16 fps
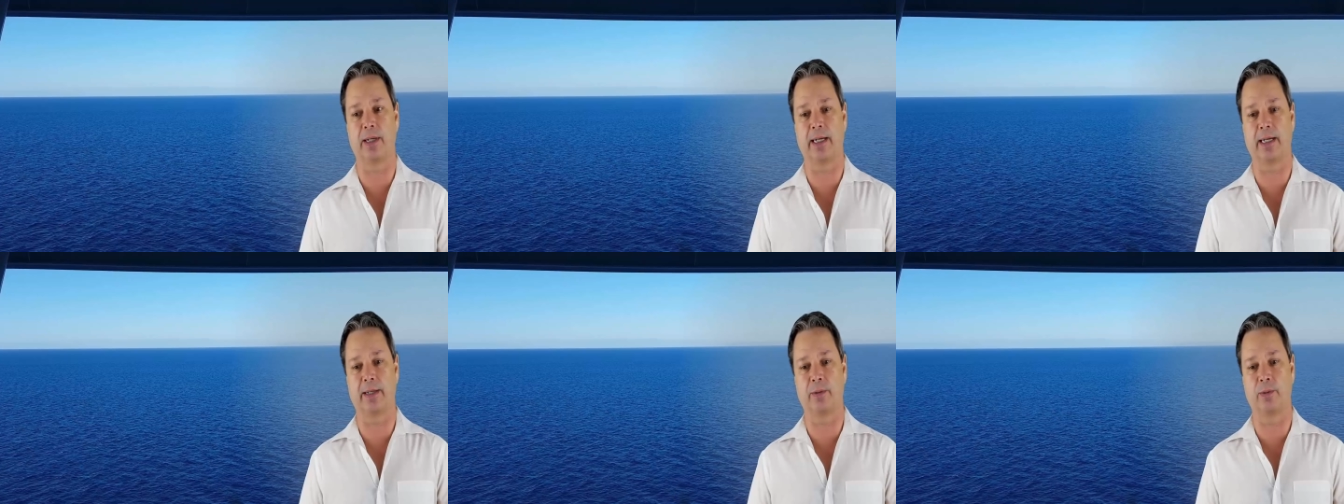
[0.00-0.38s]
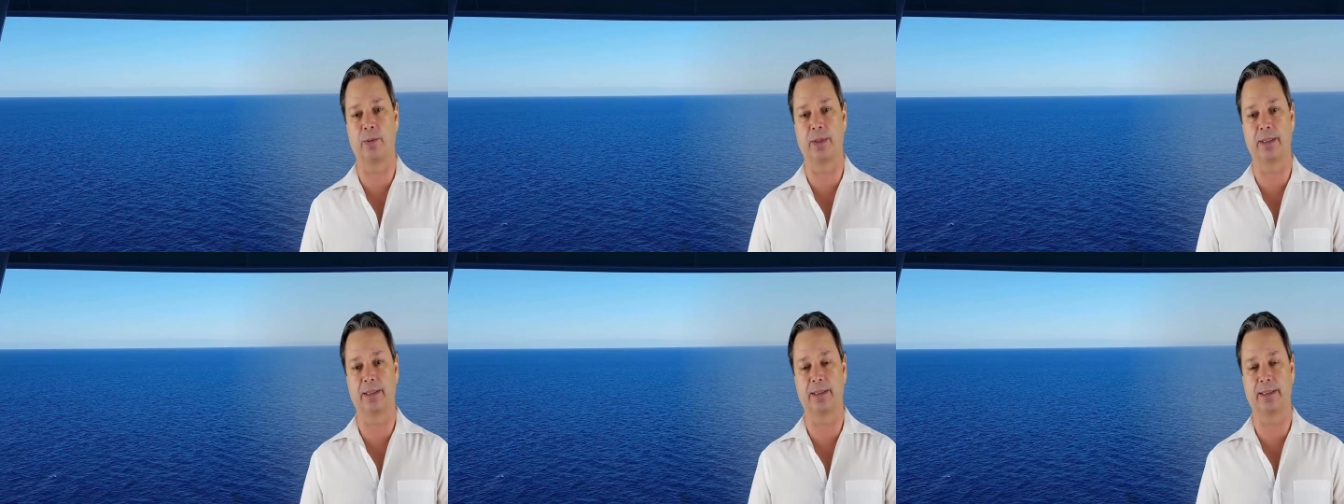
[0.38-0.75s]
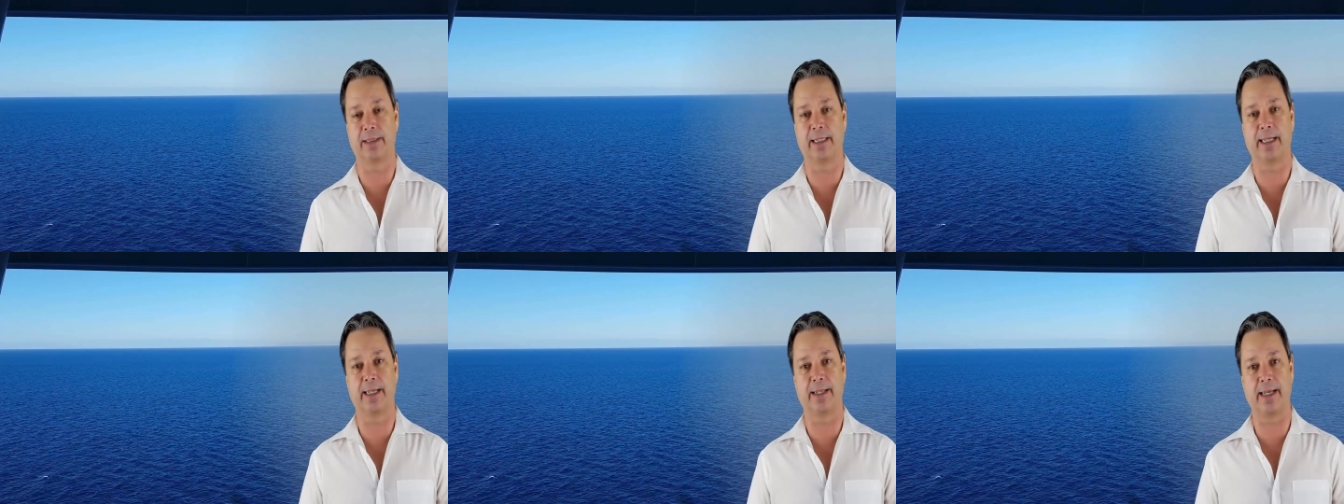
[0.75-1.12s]
I will
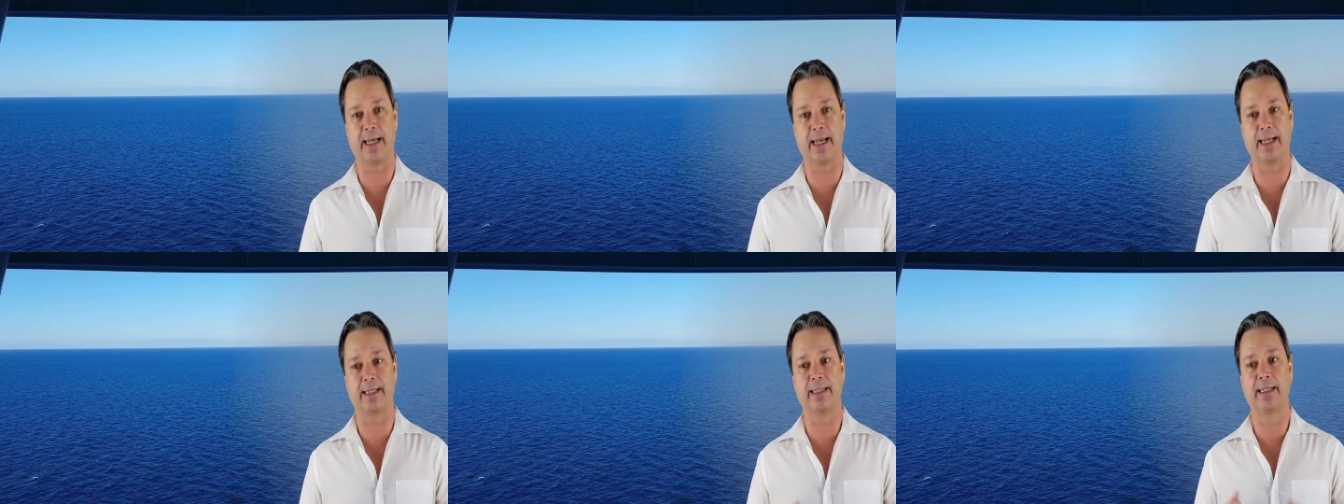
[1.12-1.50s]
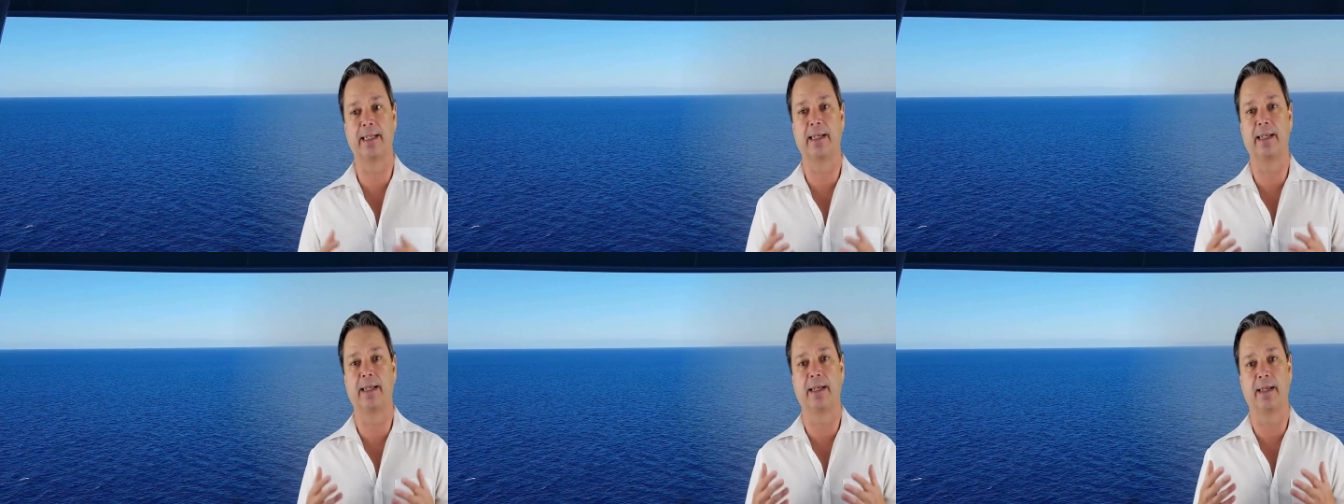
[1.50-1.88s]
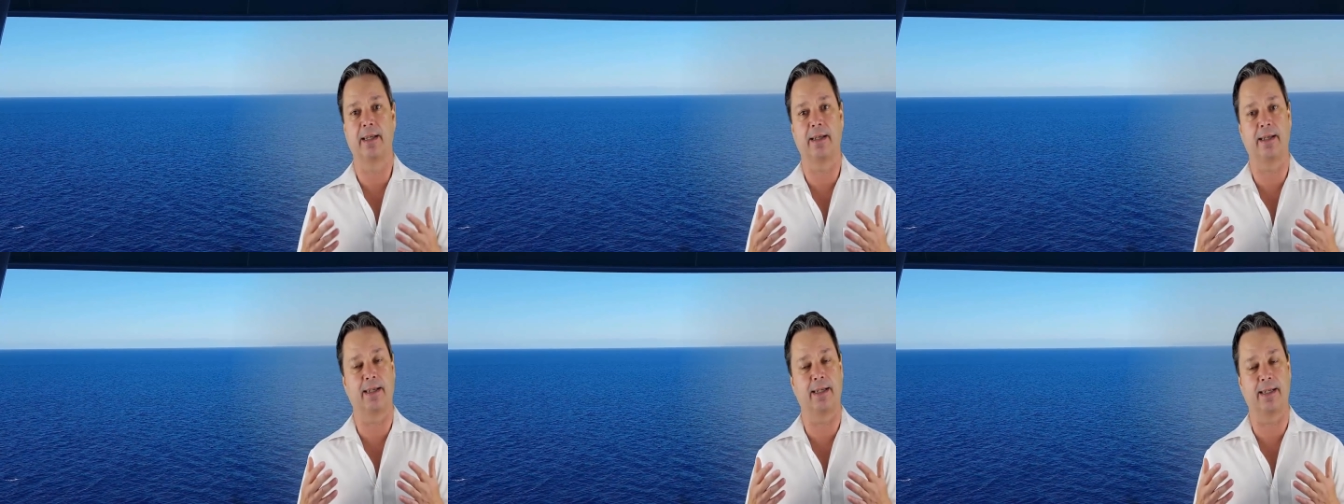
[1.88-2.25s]
say that
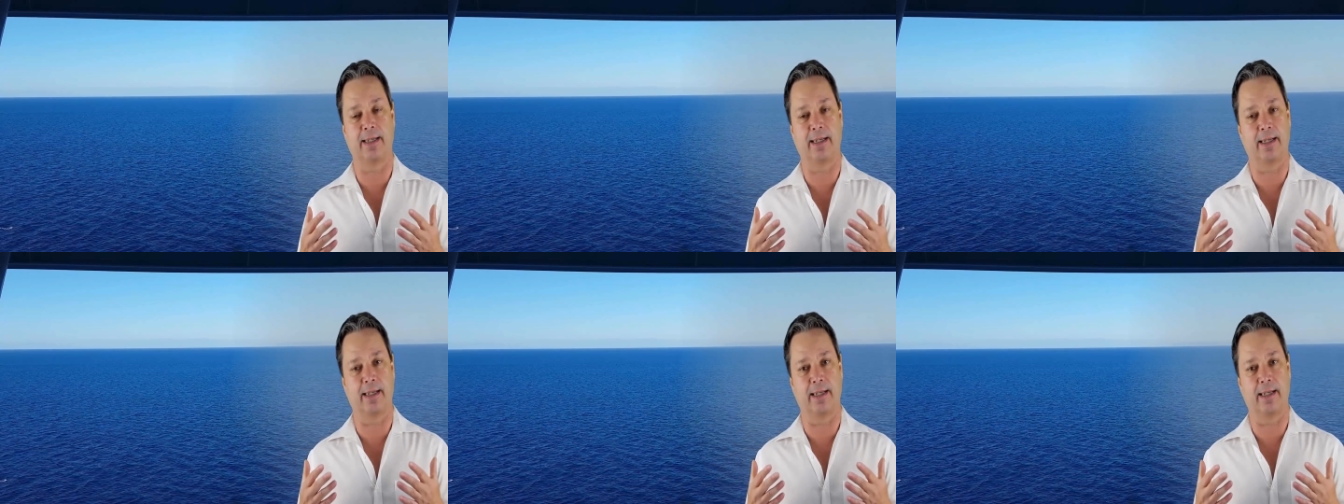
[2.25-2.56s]
uh,